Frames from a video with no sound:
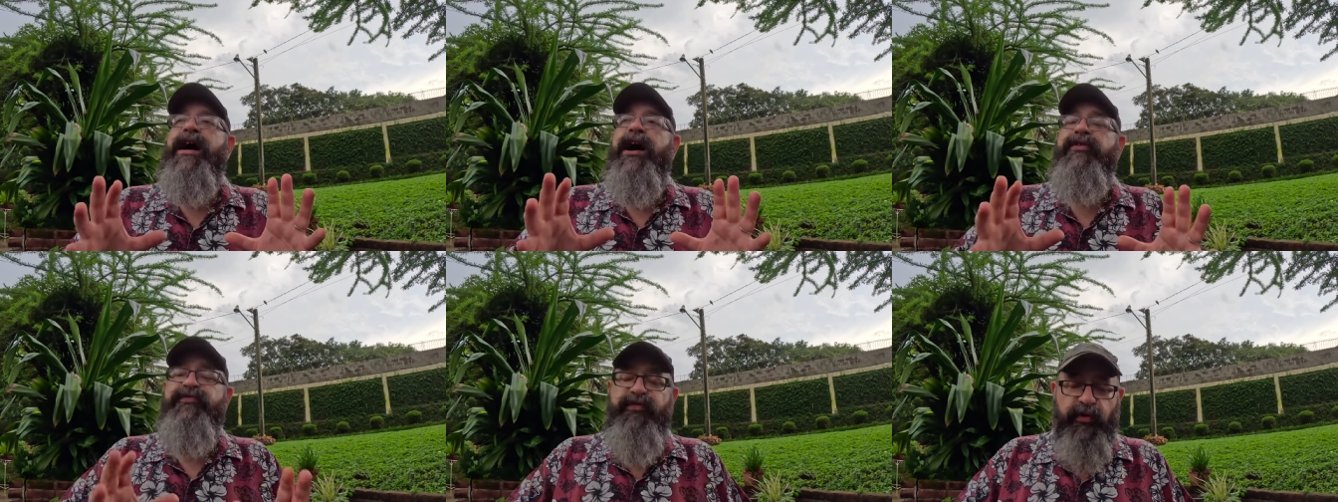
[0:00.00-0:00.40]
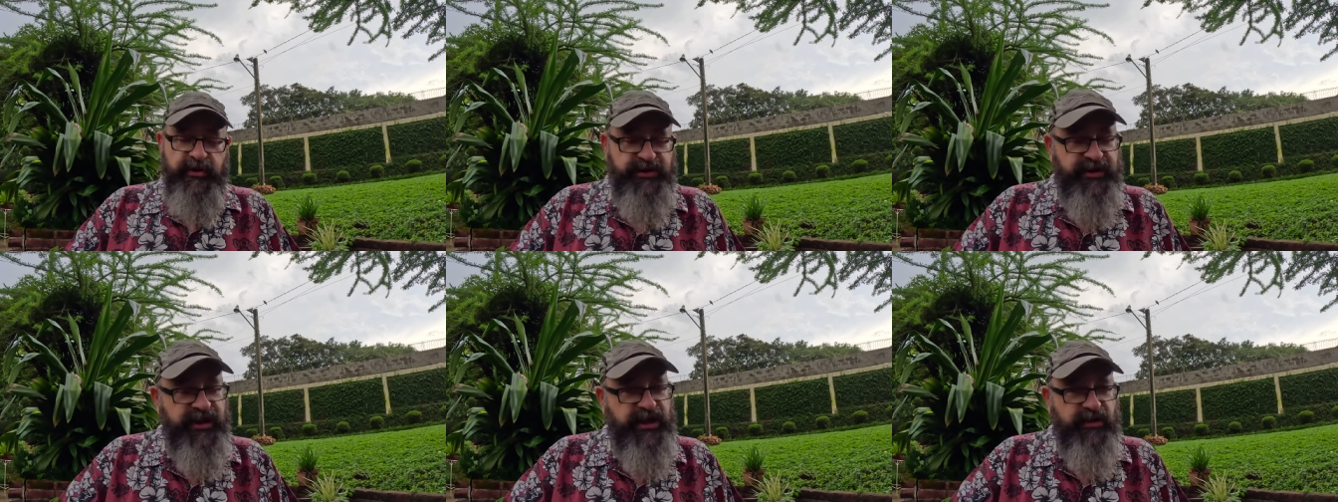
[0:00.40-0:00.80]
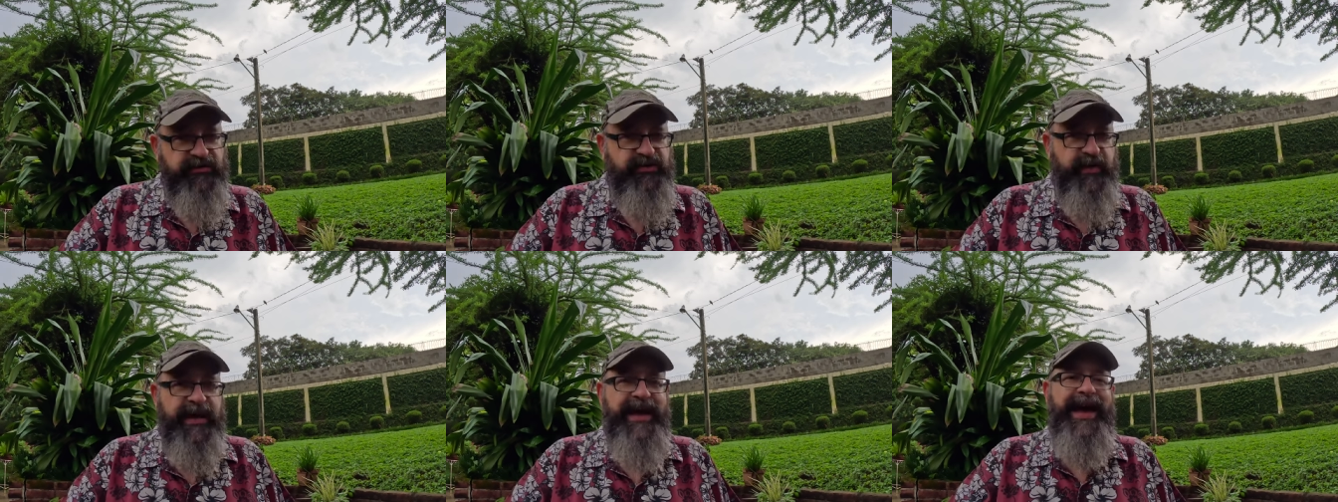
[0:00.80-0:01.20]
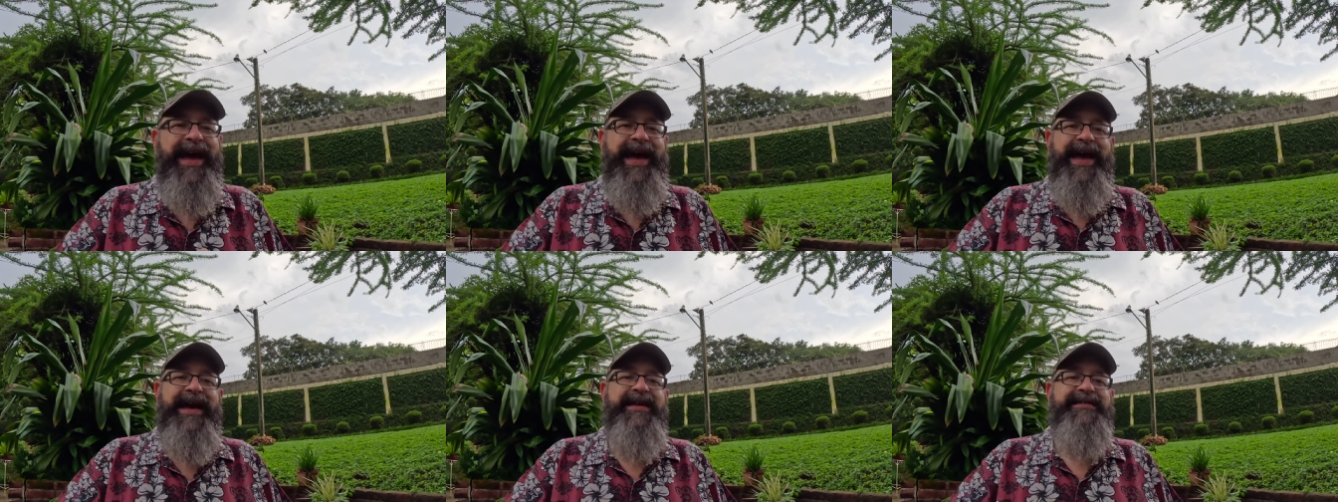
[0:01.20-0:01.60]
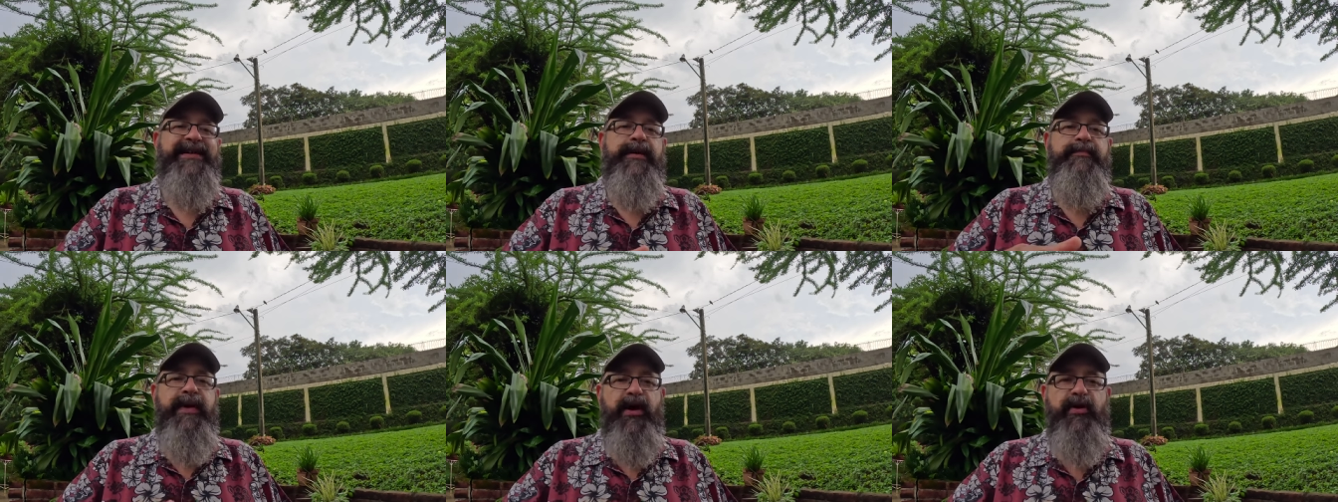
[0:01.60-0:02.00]
unfortunately, Costa Rica has an
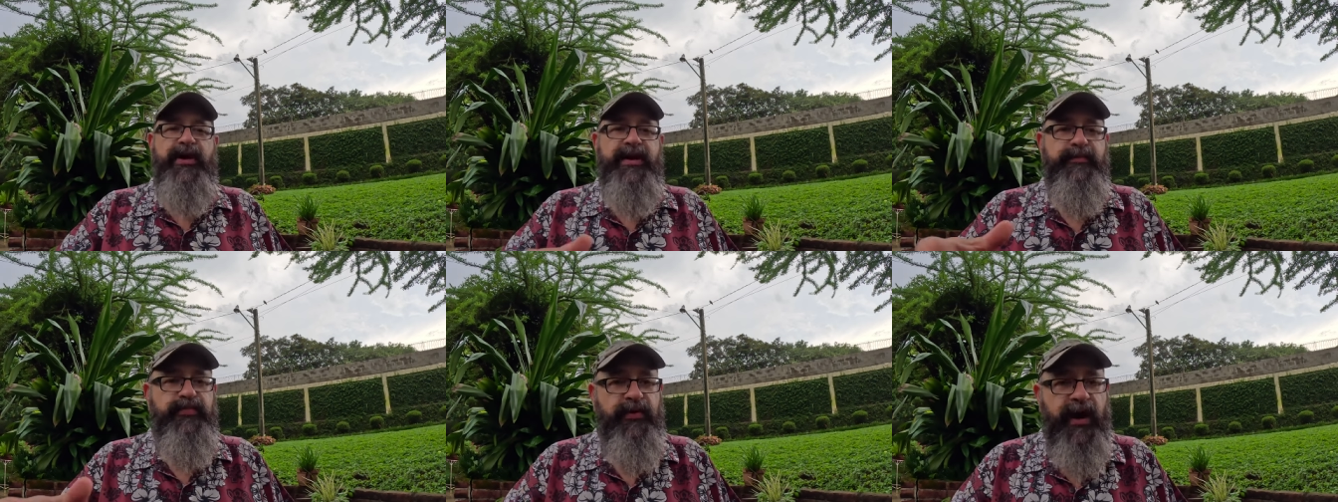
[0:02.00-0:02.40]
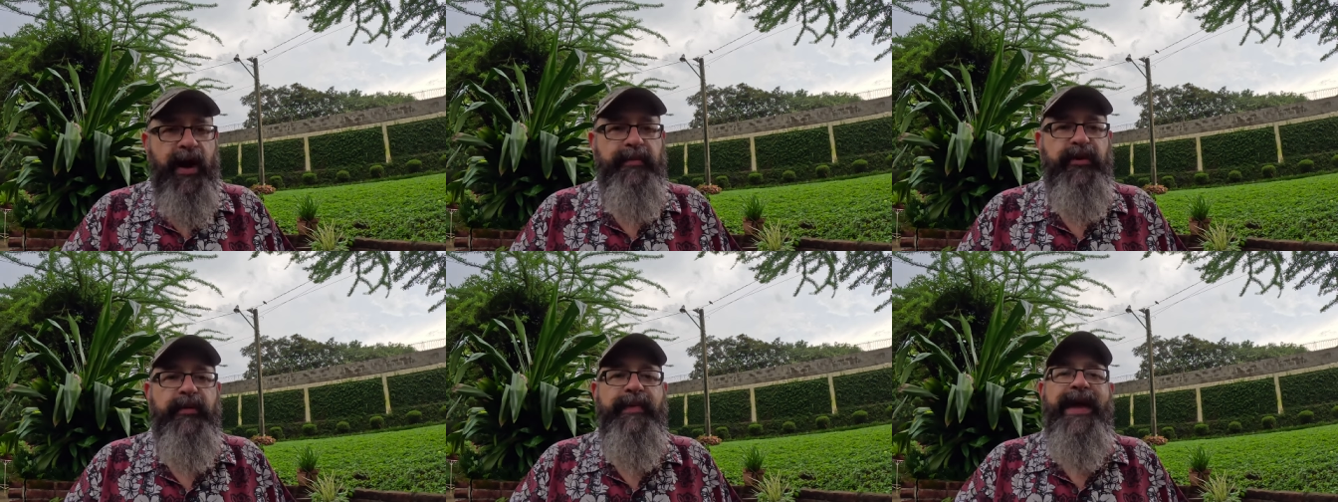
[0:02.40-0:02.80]
American problem,